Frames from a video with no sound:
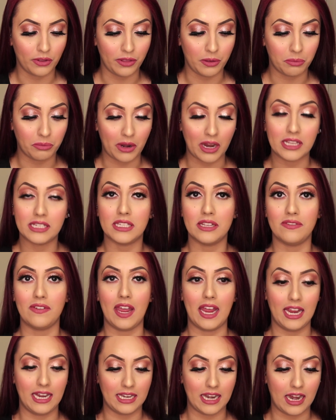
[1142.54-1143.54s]
for the price of
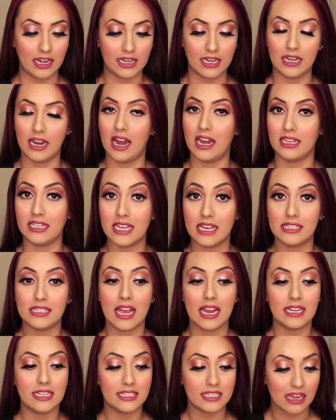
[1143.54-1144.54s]
$8.99? Yes,
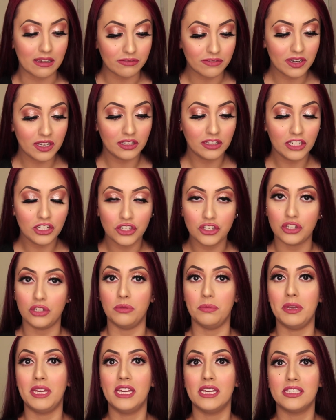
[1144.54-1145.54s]
I definitely do.
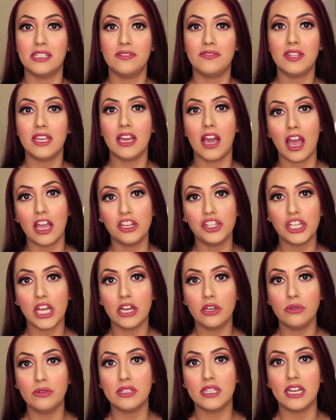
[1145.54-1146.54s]
Because of the
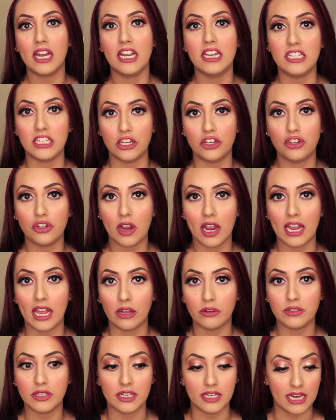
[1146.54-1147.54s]
eyeshadows that I did try
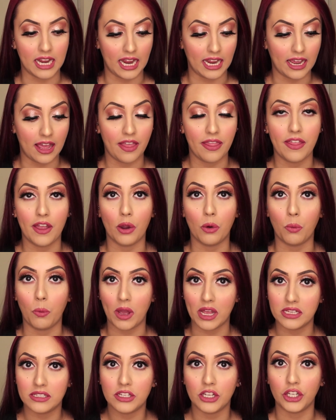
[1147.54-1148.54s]
out today, there
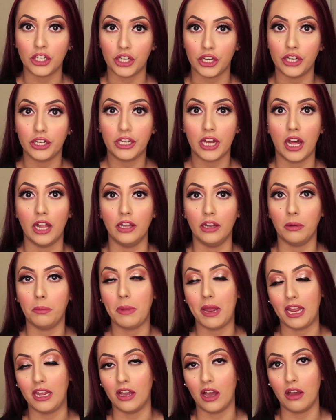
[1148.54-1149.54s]
was good color
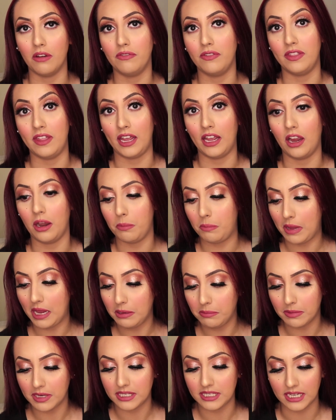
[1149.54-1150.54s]
payoff. They are
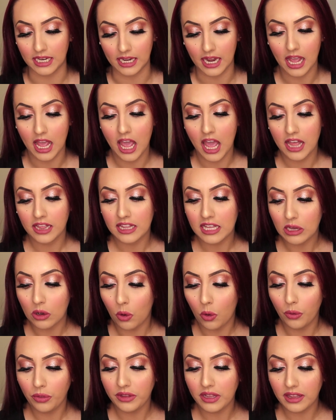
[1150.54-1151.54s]
pigmented. The
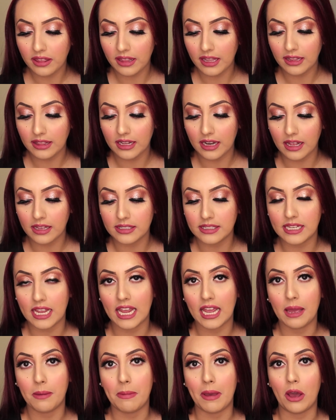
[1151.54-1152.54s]
only thing that I'll
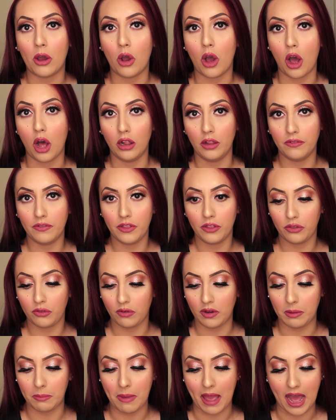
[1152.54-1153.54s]
say about all of the
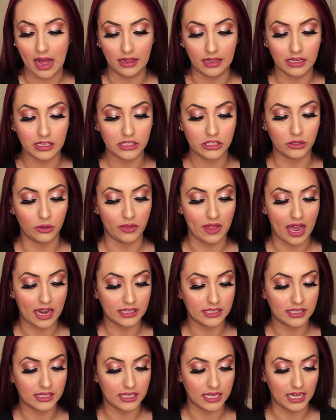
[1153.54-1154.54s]
three palettes, so
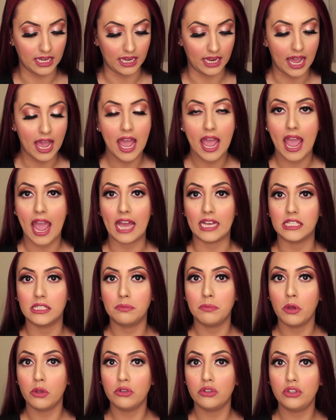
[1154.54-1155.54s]
that's the
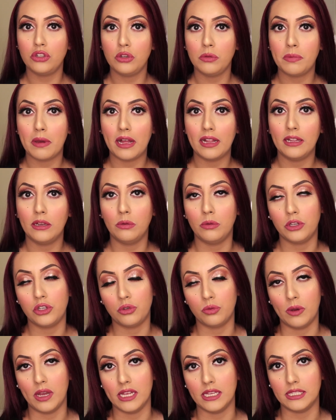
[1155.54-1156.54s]
Exposed 2 palette,
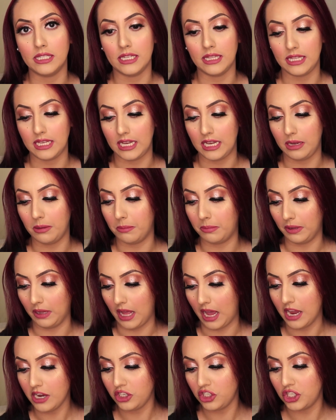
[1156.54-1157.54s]
which was the
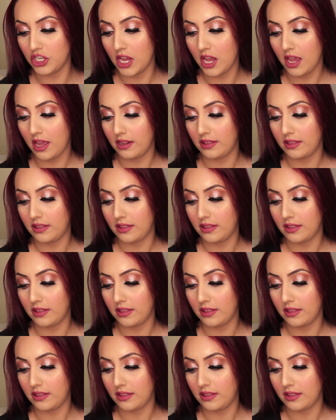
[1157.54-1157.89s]
blush,